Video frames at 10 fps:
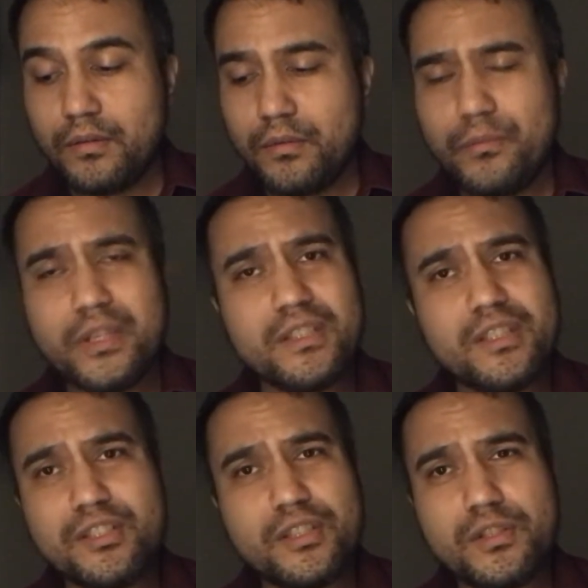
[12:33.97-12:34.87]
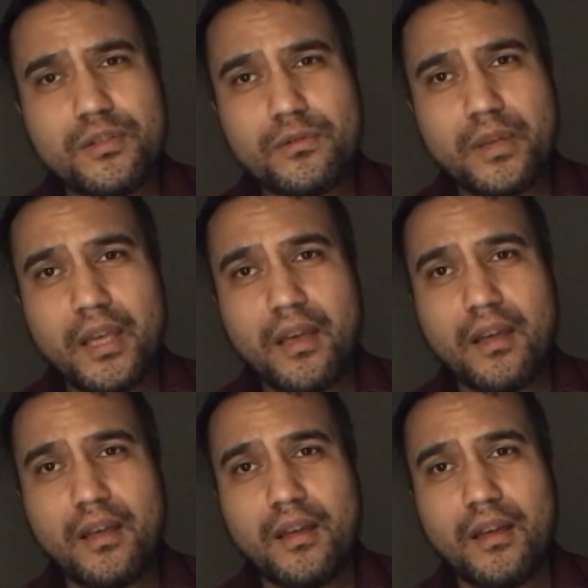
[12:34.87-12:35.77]
What does she do
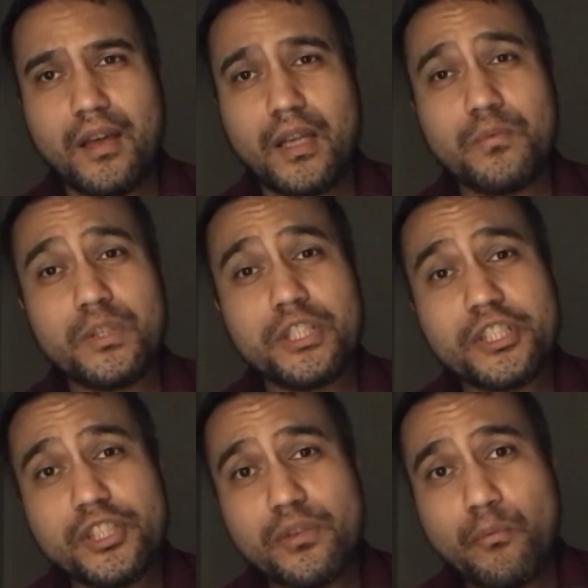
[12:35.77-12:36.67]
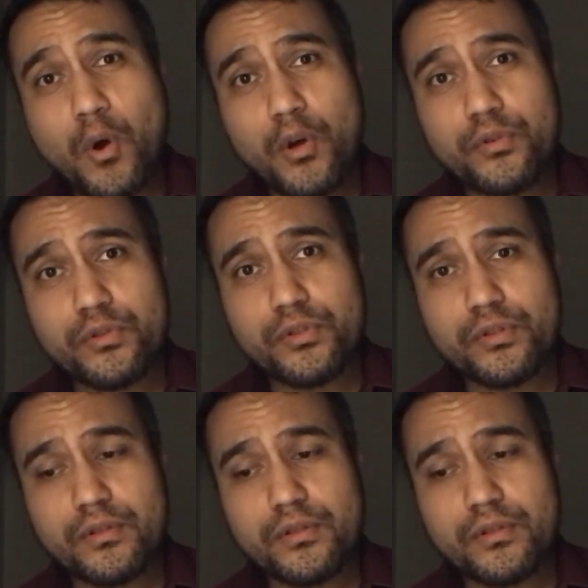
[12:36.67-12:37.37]
here, and what does she want?